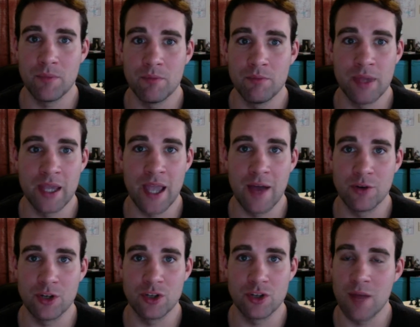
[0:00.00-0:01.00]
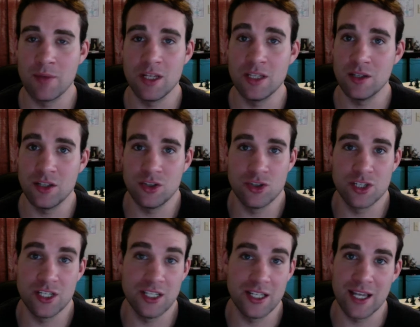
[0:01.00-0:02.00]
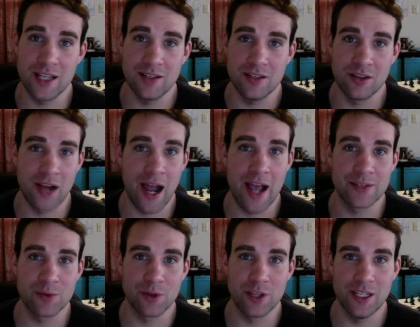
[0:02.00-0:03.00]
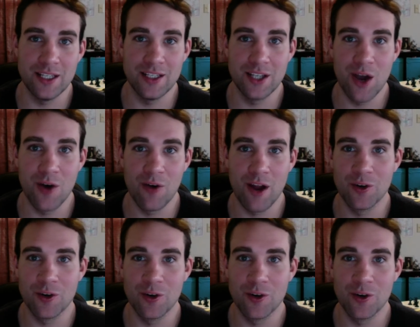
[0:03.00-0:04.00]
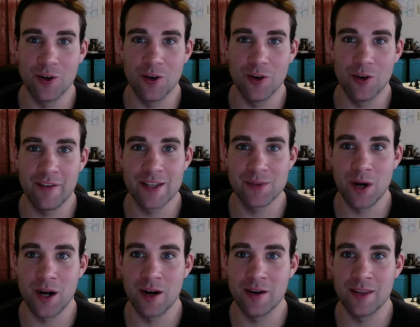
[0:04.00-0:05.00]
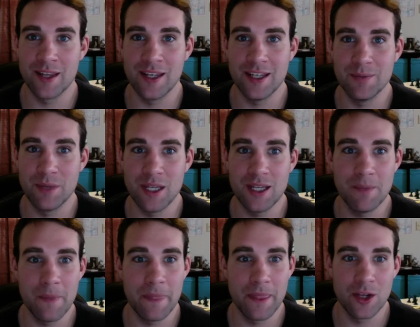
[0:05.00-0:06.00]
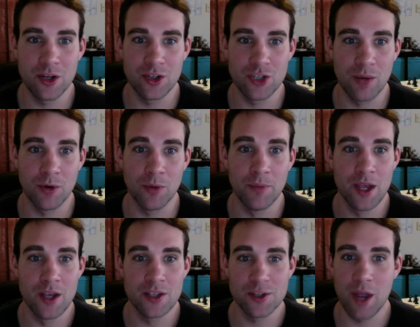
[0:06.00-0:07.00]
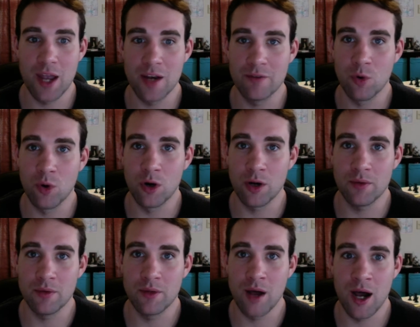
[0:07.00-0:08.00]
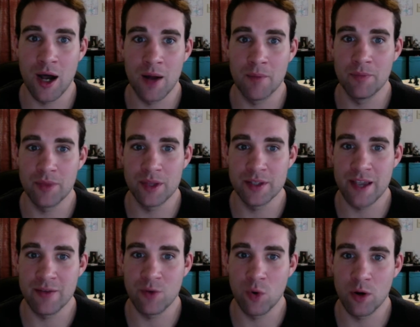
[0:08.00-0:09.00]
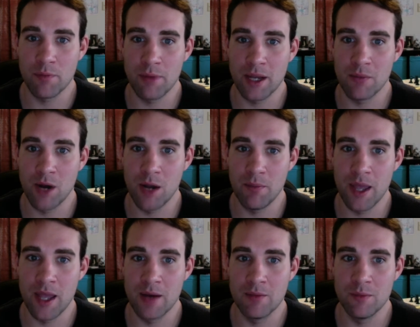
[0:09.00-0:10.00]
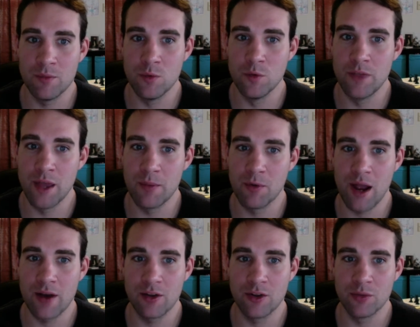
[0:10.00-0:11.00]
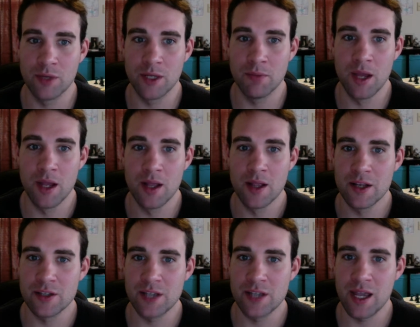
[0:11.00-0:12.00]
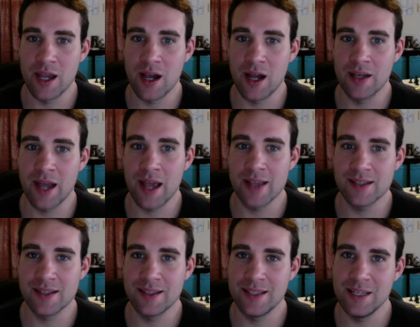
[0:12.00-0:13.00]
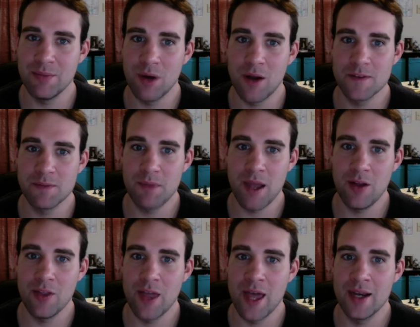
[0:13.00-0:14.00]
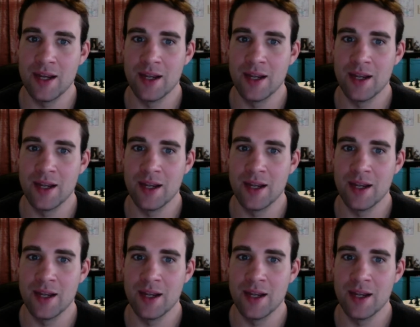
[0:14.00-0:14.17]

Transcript: being able to control. I mean, you just need to get your guys where they need to go, right? If you don't have guys where they need to be, you're in trouble. So Hand of Gork, let's have Gork pick them up and move them around a little bit. There's a nice debuff spell that